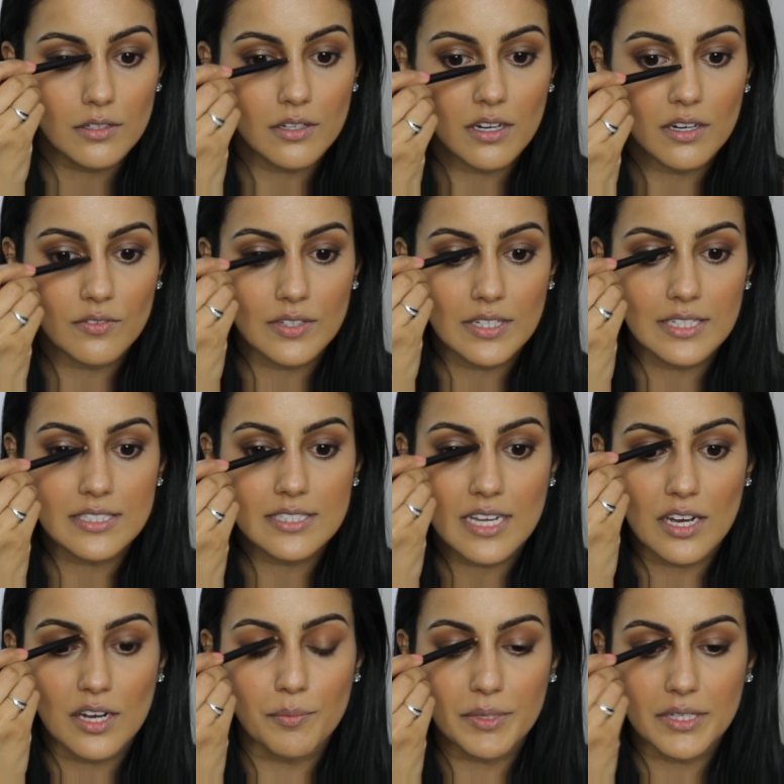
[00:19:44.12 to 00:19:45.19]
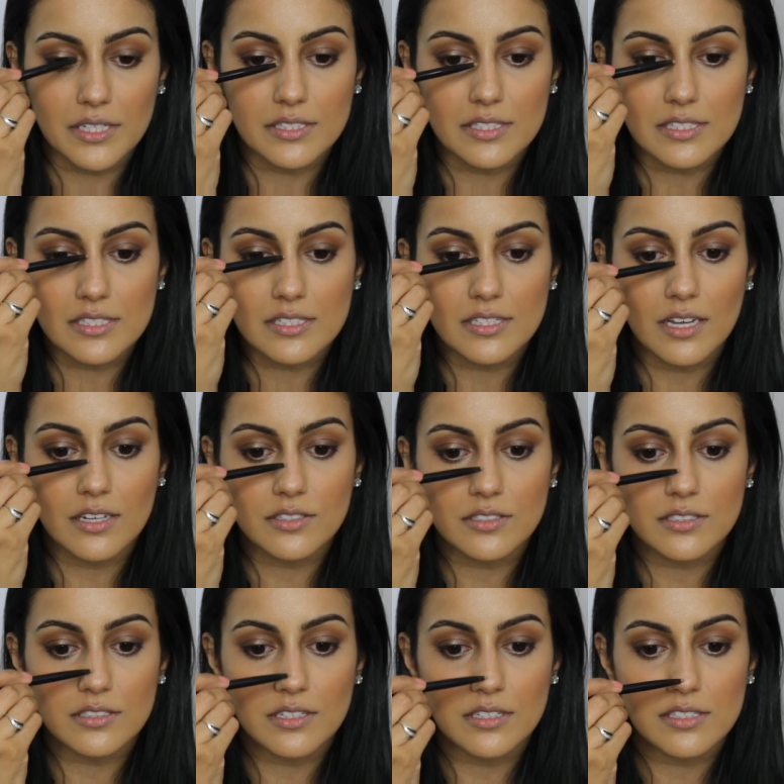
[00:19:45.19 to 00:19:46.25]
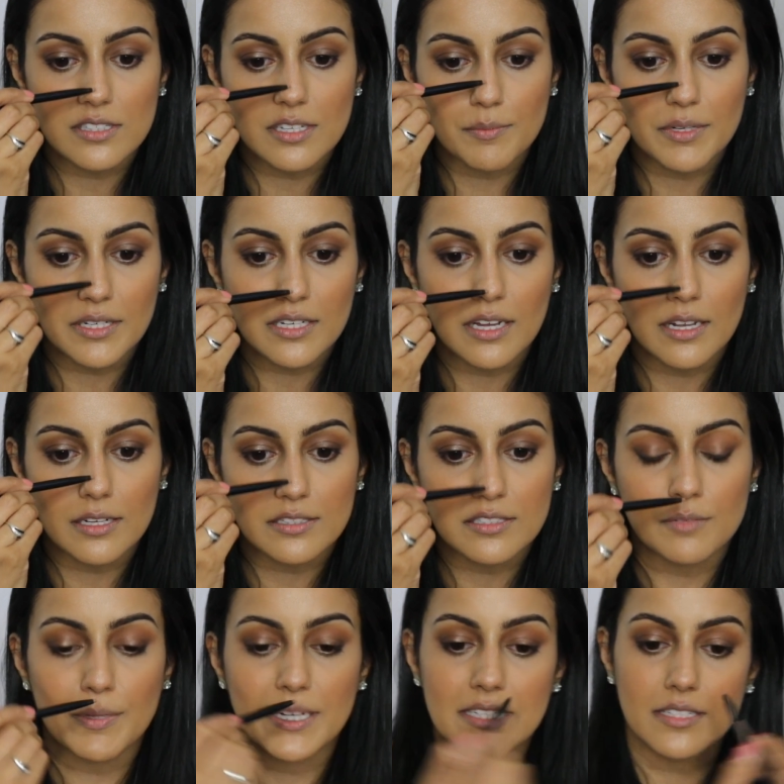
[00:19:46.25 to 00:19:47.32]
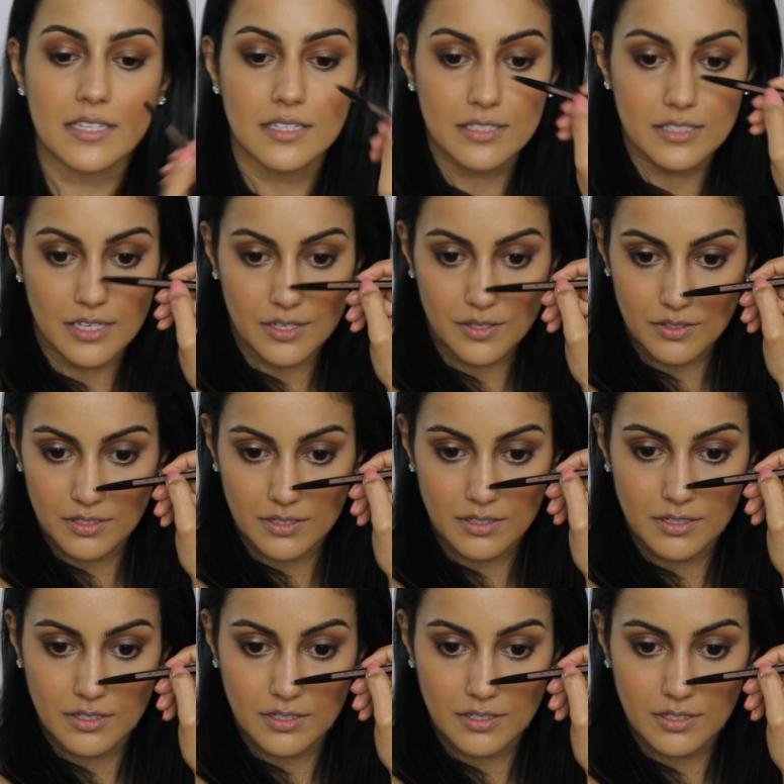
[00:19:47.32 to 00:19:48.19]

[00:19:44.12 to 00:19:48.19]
You can't really tell because it's such a similar colour to my skin tone.